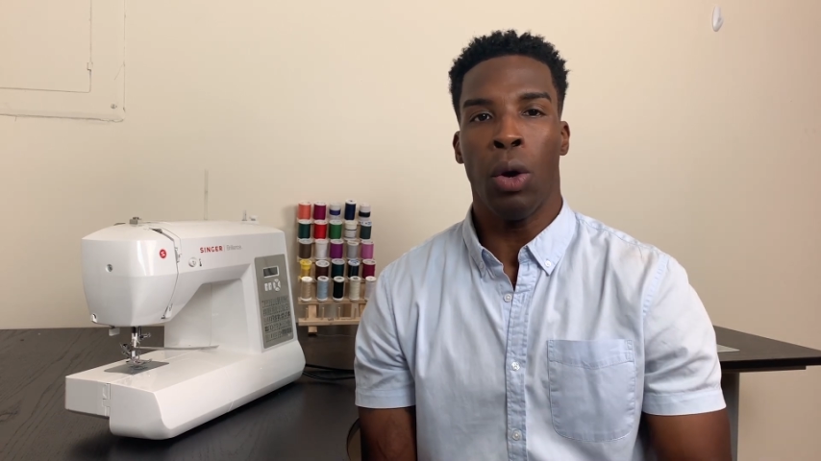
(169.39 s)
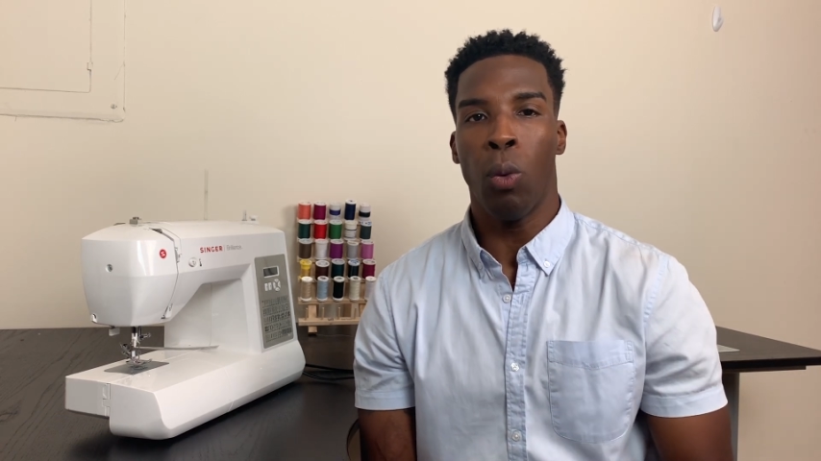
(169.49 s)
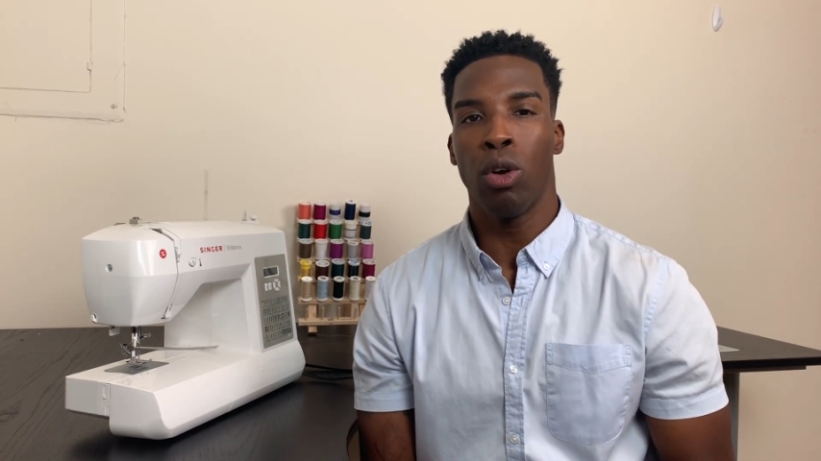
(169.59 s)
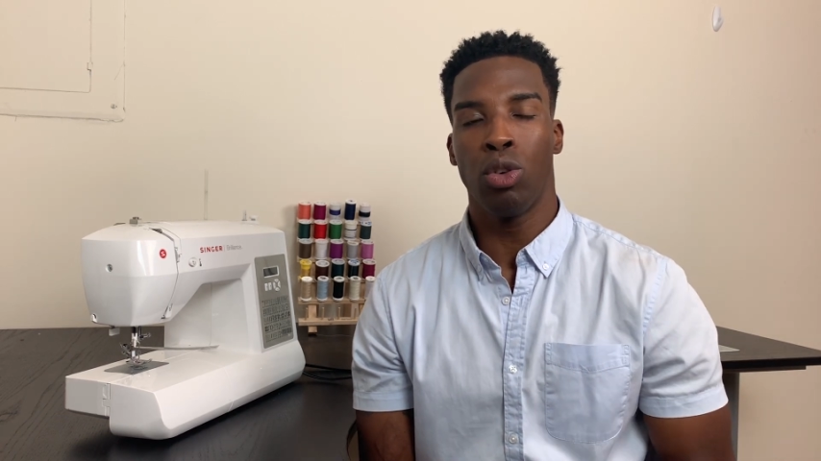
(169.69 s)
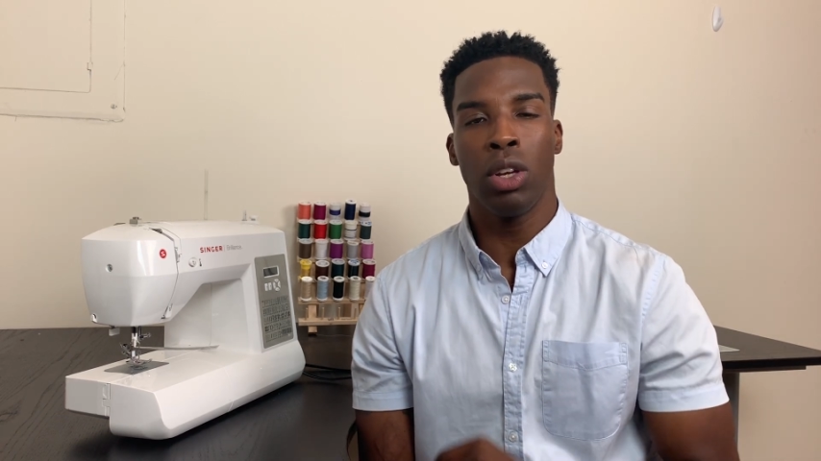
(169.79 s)

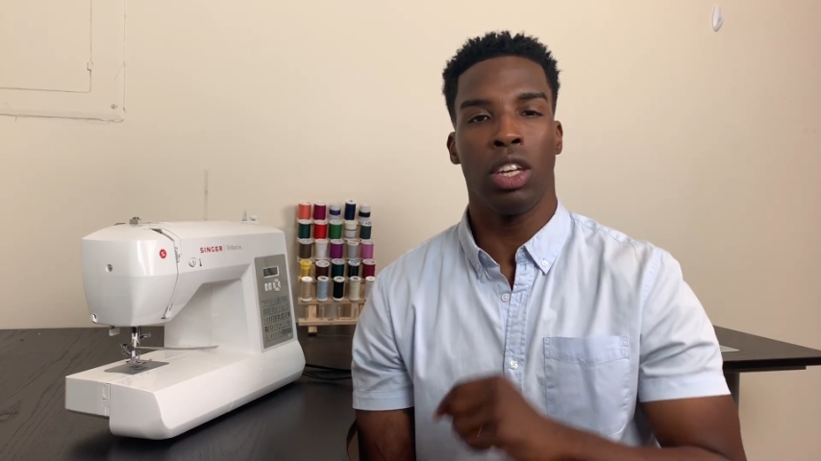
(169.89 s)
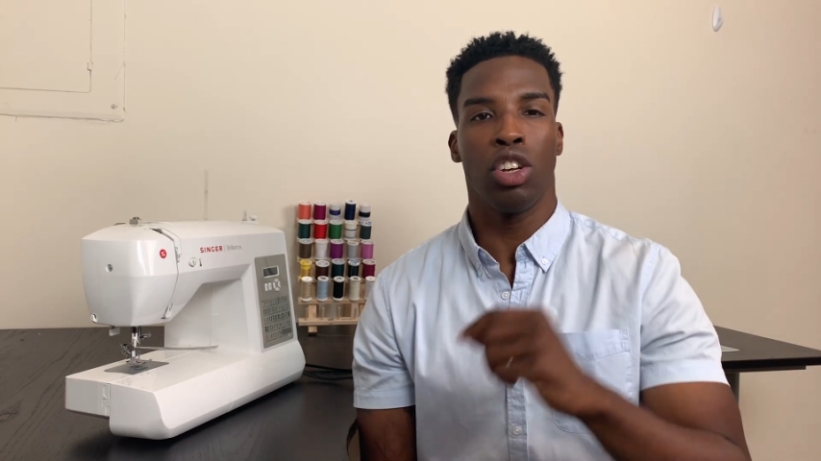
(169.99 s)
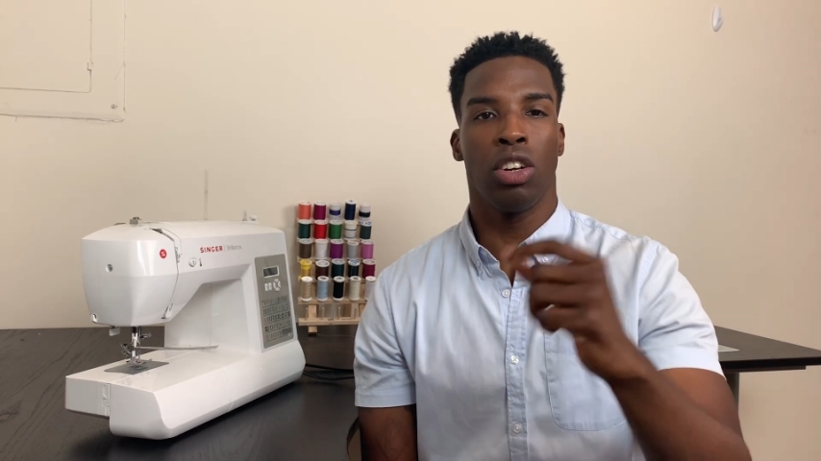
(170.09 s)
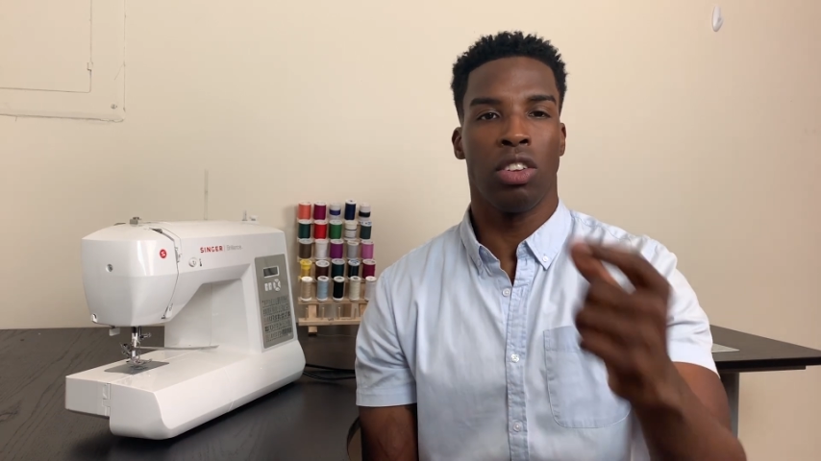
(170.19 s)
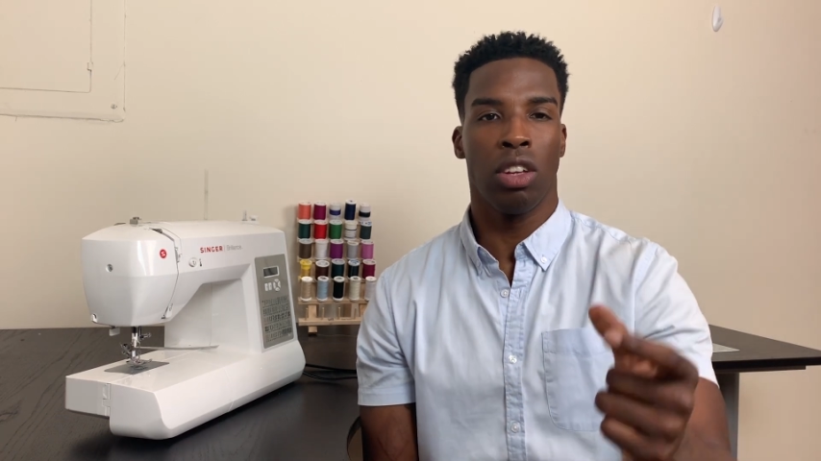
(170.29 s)
once you get
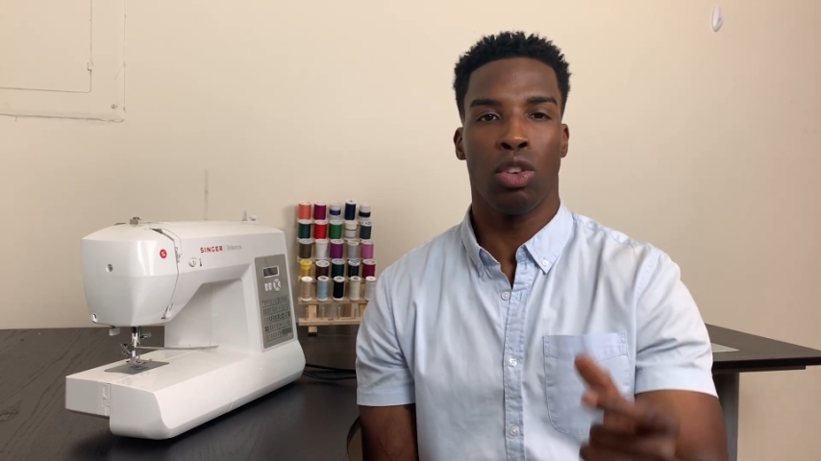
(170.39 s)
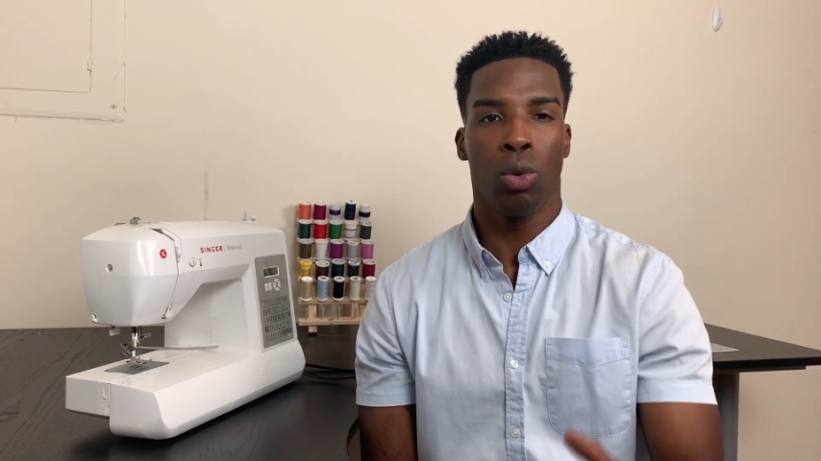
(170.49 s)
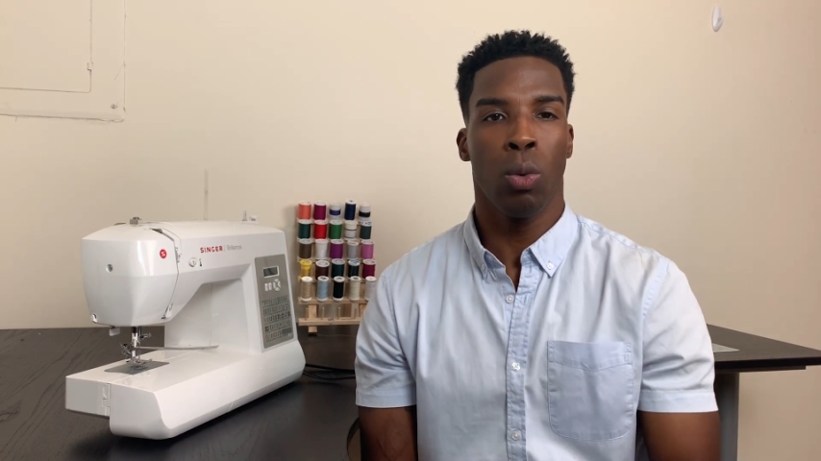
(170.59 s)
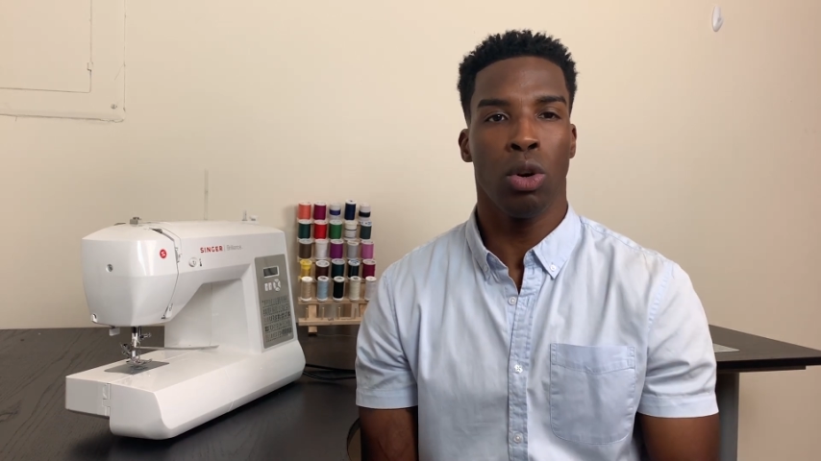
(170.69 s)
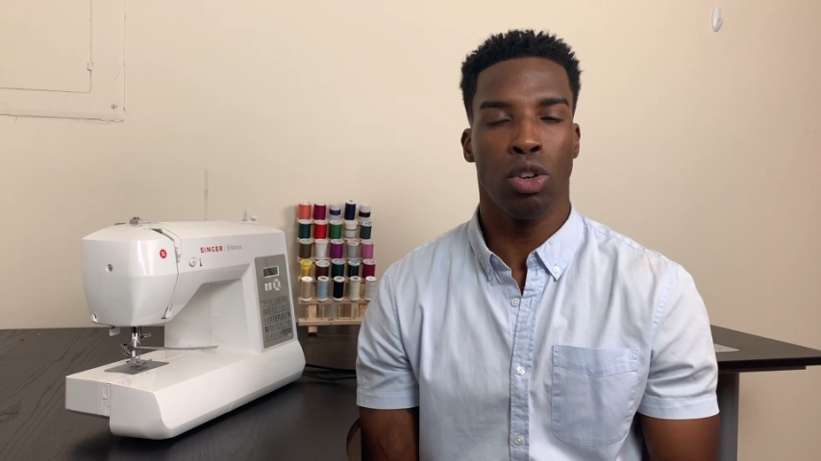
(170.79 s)
your essential
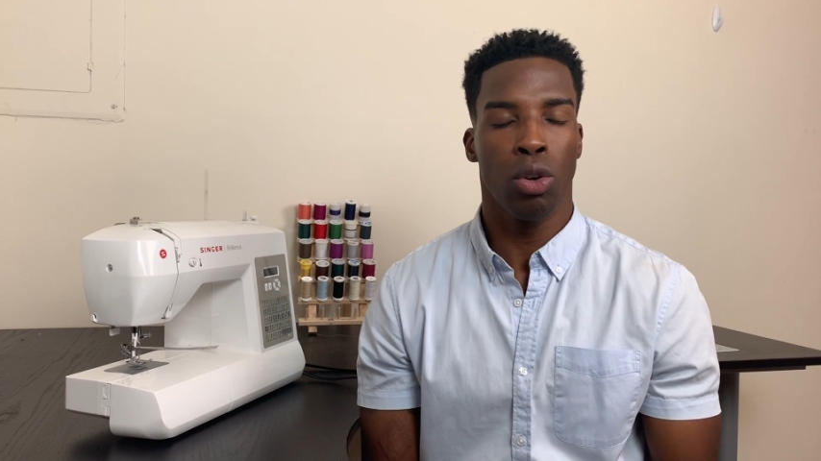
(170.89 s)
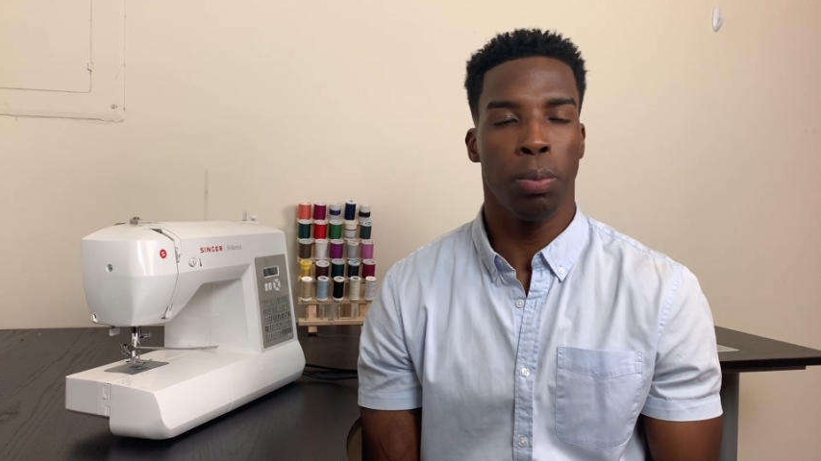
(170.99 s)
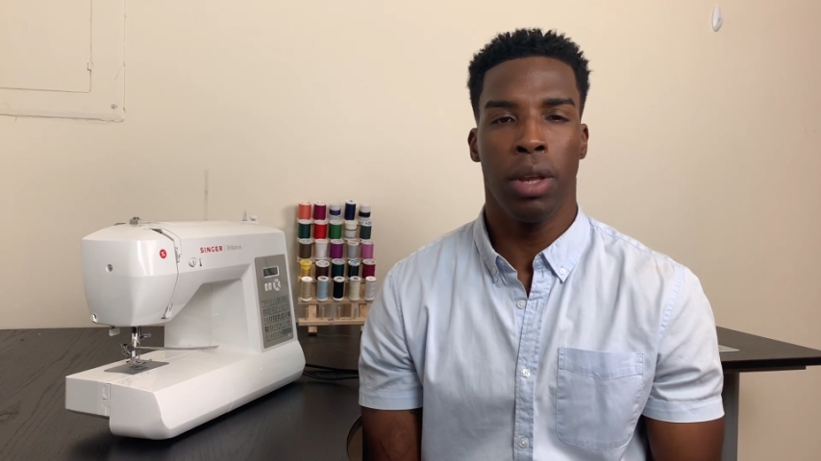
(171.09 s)
wardrobe